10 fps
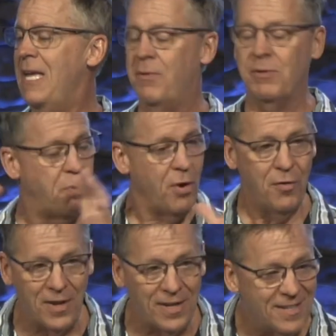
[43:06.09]
He was
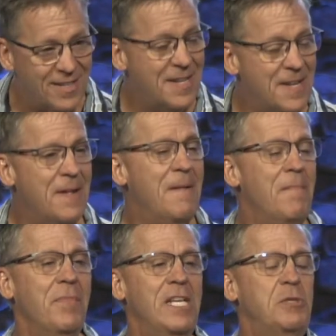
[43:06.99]
perfect.
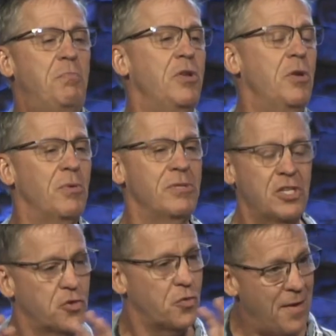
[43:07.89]
His beauty was
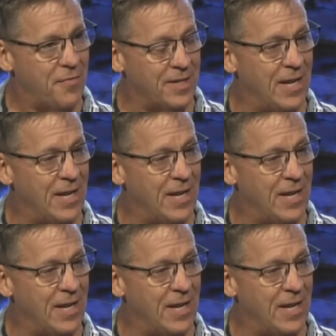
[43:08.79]
extravagant.